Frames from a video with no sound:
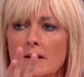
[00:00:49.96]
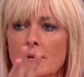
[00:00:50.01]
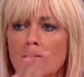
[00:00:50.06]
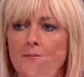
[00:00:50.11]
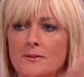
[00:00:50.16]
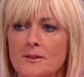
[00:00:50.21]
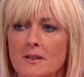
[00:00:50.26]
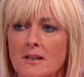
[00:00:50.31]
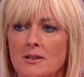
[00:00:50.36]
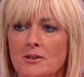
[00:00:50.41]

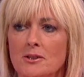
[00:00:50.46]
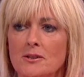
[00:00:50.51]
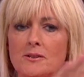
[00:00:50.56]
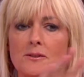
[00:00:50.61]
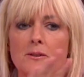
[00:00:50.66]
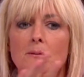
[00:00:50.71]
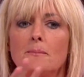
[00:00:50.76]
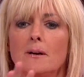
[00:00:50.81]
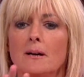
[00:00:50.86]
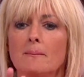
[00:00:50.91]

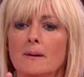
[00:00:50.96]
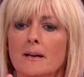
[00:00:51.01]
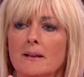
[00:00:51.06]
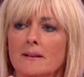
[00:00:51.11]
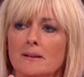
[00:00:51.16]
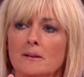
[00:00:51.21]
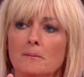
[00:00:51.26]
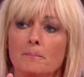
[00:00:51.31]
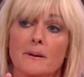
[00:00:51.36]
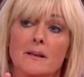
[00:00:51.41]
invitations on my
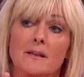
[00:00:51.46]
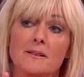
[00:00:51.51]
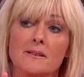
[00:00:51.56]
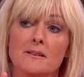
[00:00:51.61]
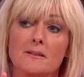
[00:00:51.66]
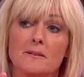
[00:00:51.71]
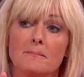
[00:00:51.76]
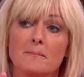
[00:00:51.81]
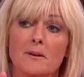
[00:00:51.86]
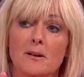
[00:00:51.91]

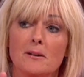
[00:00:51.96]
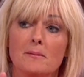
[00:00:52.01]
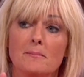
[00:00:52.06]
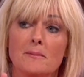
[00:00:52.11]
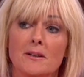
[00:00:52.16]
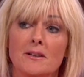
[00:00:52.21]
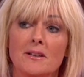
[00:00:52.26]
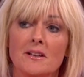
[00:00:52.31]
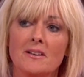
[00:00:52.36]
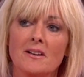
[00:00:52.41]
mantelpiece at the
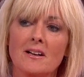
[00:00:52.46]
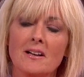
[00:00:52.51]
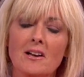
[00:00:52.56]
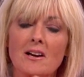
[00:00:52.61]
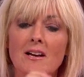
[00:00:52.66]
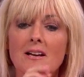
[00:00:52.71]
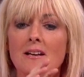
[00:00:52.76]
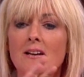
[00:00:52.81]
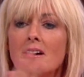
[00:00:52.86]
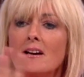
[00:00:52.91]
moment, and I
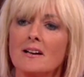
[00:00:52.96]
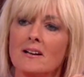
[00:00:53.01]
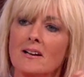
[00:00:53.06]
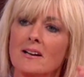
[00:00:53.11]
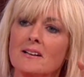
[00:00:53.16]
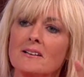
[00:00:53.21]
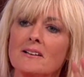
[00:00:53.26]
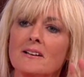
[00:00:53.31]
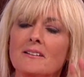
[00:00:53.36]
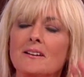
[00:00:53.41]
like it. I
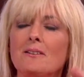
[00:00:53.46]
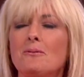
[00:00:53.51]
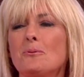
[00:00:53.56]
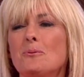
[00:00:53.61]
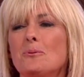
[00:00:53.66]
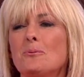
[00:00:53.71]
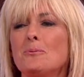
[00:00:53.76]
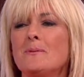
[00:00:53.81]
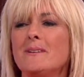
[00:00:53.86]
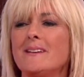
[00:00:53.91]
like, it. and I think,
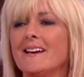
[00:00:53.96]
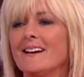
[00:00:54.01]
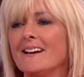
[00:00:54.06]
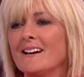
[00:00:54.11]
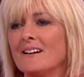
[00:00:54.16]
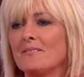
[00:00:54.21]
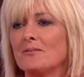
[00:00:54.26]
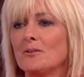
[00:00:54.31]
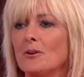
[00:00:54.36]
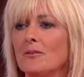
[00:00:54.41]
oh
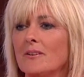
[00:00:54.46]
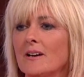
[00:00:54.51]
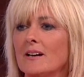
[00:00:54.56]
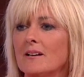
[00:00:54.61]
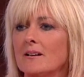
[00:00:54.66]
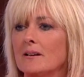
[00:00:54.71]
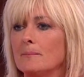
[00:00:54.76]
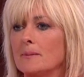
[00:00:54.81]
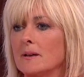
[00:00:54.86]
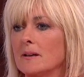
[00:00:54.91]
yeah, I've got
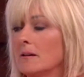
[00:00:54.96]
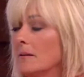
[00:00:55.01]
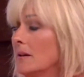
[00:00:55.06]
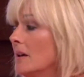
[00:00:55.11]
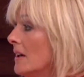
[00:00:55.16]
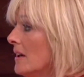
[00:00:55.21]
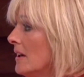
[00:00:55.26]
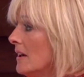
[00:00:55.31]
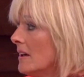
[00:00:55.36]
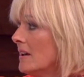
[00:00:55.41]
that coming up
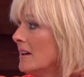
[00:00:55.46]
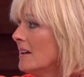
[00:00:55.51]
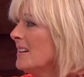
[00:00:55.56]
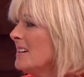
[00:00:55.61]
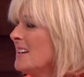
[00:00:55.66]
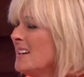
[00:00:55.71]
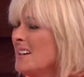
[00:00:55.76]
an